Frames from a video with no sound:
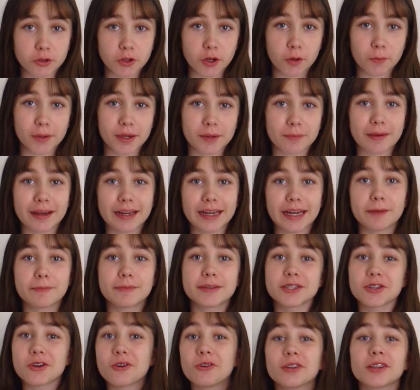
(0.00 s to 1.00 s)
know me, my name
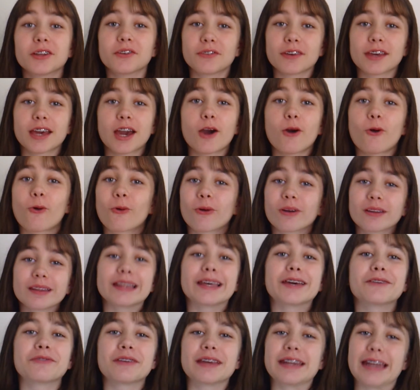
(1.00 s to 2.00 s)
is Olivia or
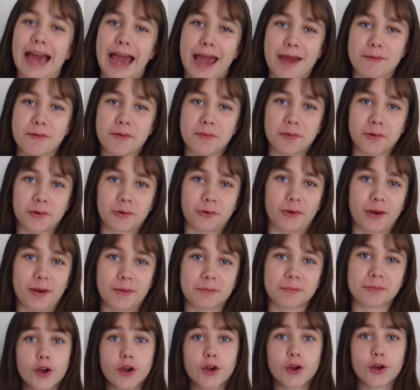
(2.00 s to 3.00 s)
Liv and I'm a bookworm.
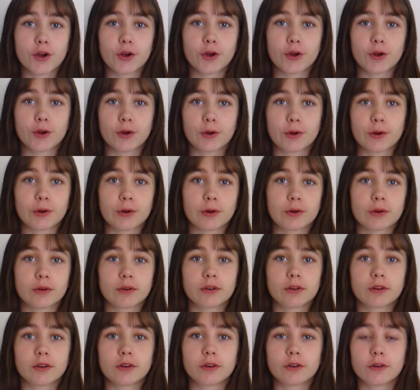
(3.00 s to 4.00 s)

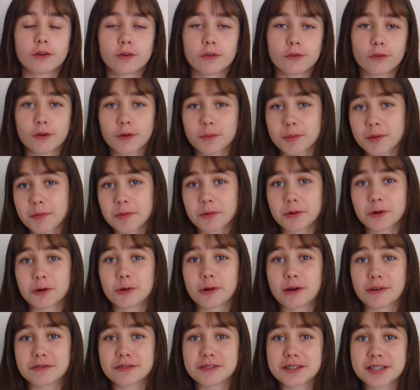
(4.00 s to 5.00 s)
For people who
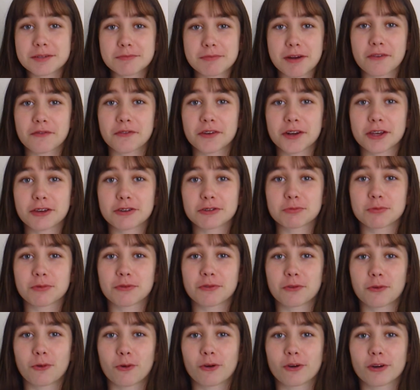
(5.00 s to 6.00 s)
have seen my videos
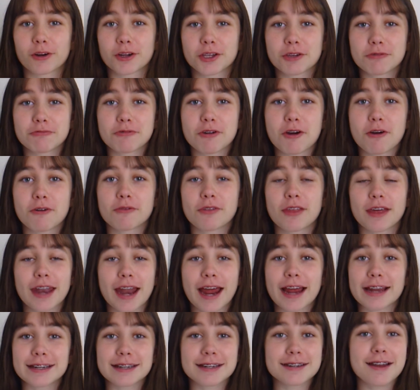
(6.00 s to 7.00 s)
before, you know that
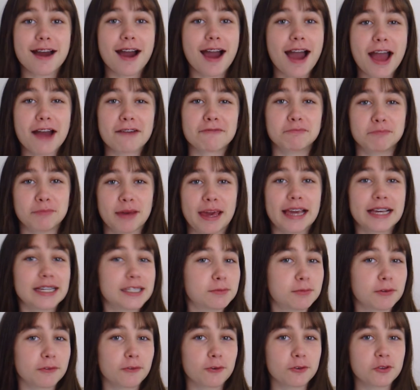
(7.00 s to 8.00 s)
I did not have bangs
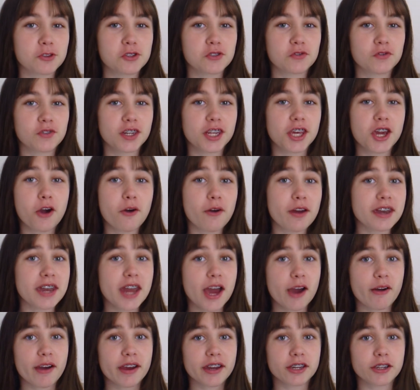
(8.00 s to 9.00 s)
before this video and now
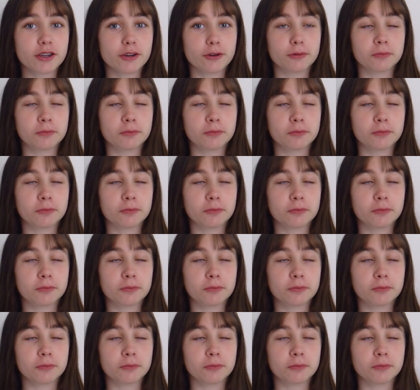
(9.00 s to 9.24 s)
I do.